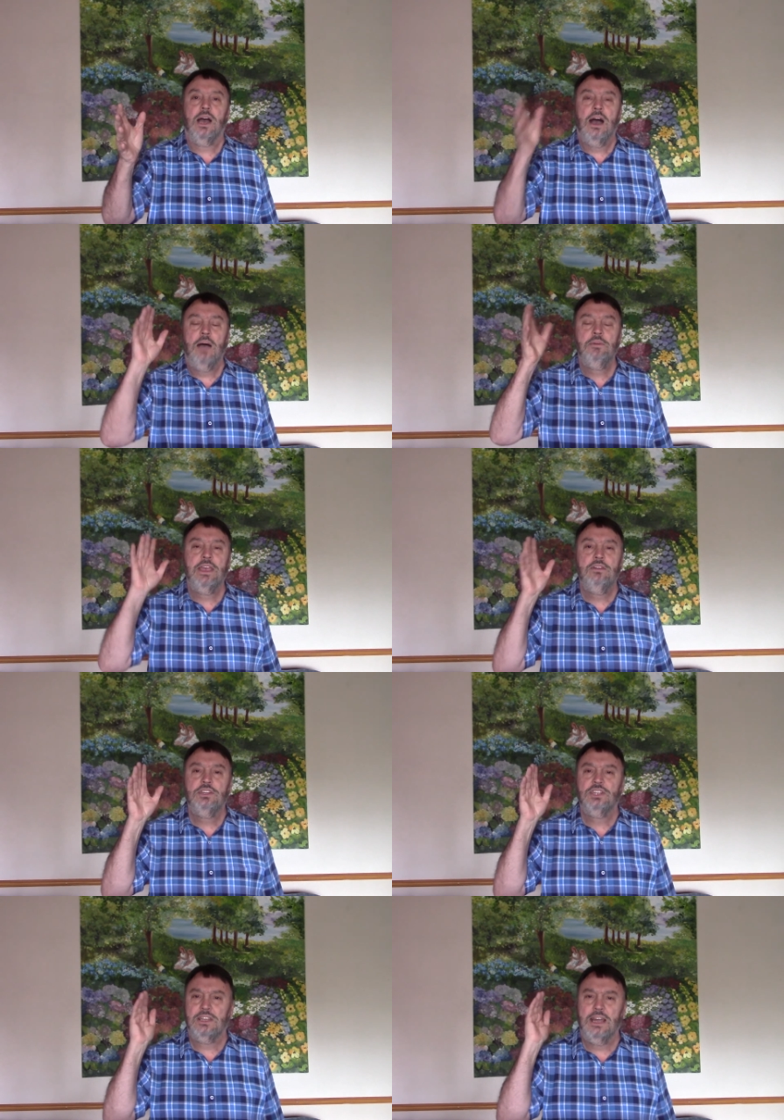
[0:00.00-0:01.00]
I'm a
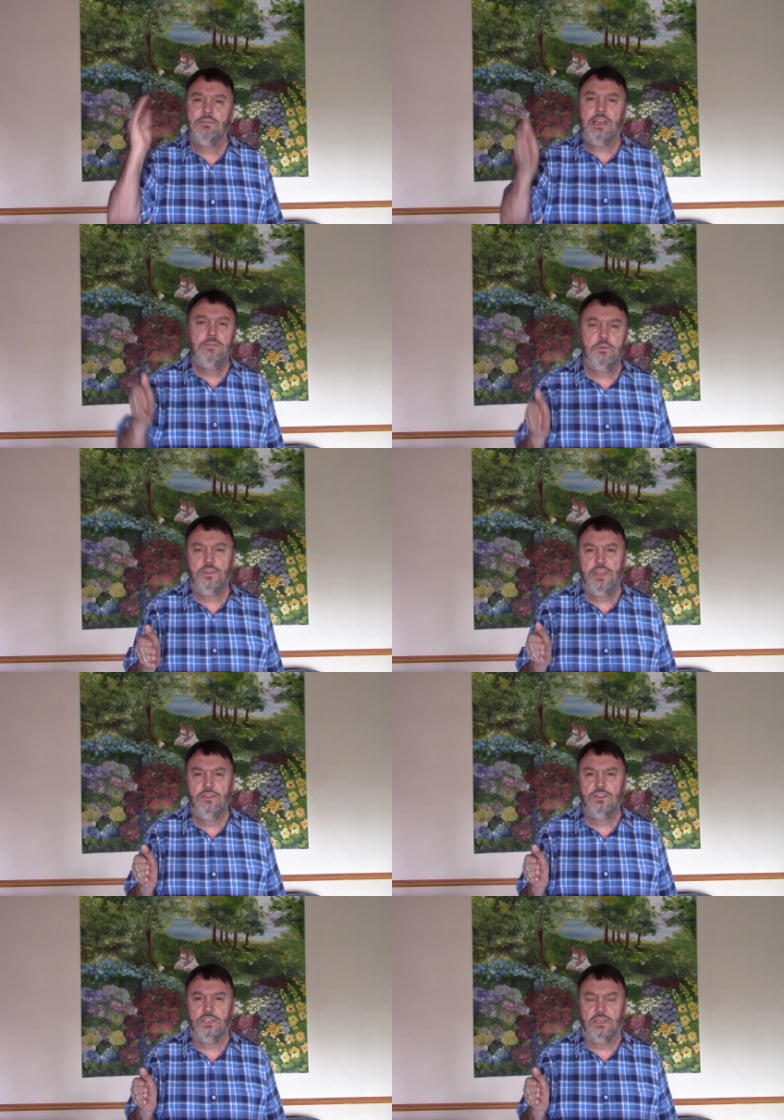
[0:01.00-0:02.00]
heretic and I'm coming with
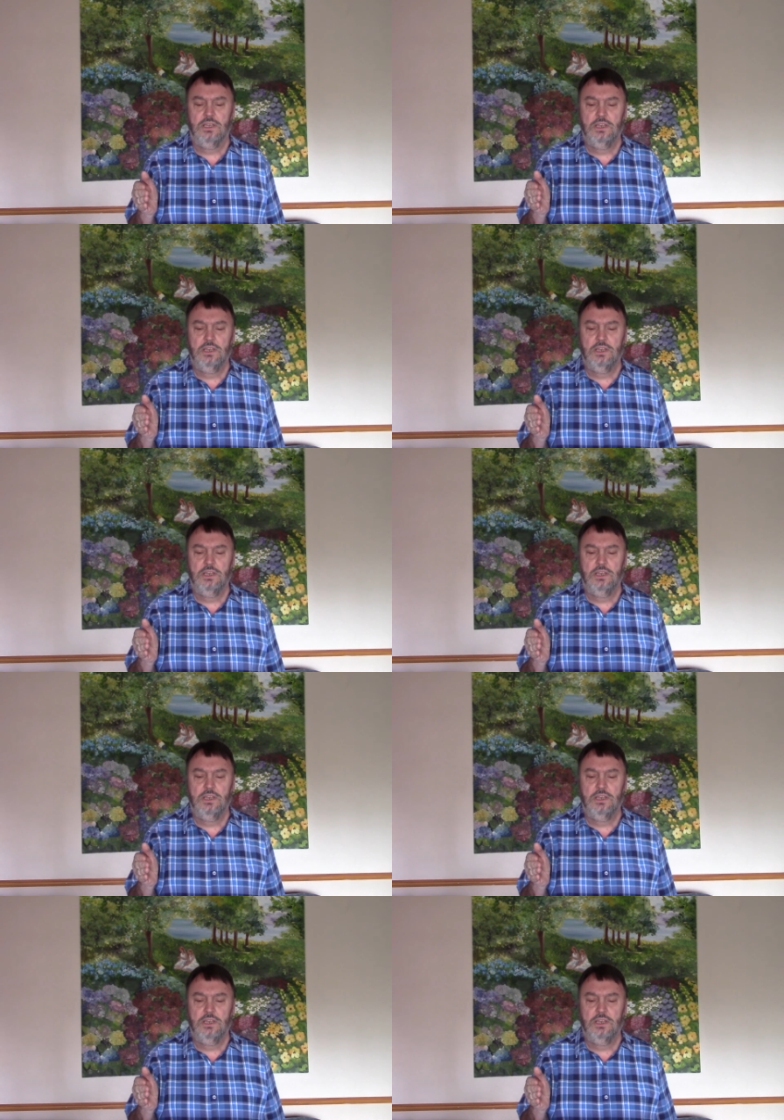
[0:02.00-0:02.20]
heresy.